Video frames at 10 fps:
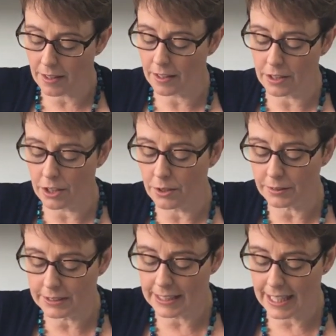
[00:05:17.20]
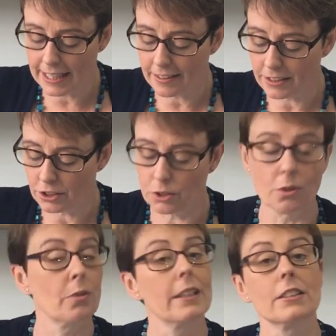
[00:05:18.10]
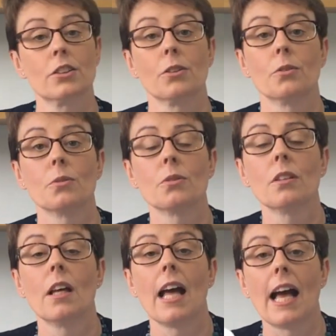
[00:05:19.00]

using the scoring tool